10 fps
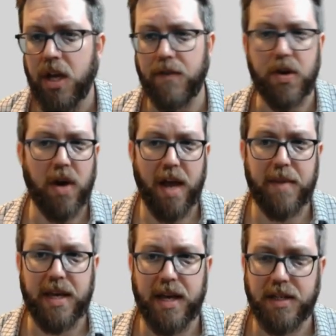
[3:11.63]
If your
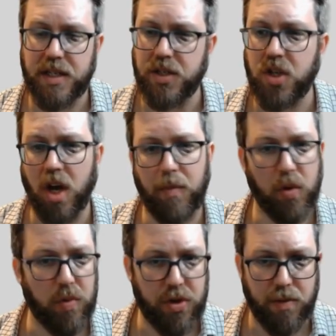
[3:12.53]
MES is
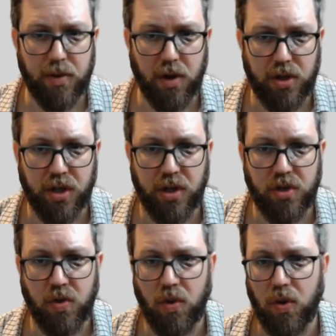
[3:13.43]
coupled with your production
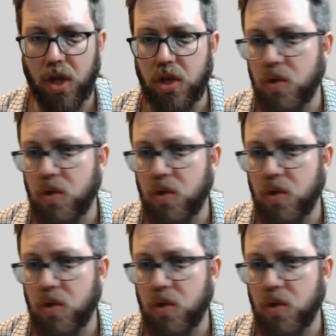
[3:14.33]
control,